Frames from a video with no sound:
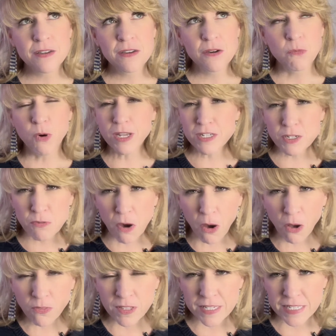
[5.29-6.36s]
What do
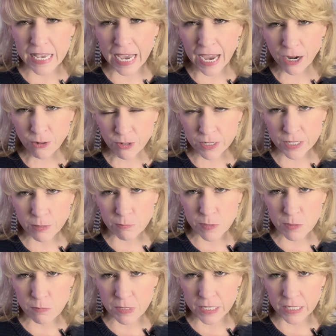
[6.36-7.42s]
all these acronyms
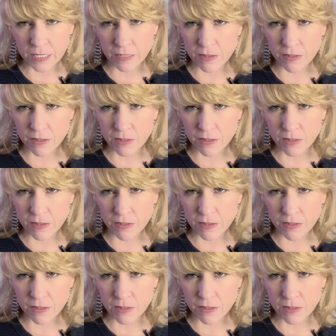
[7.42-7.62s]
mean?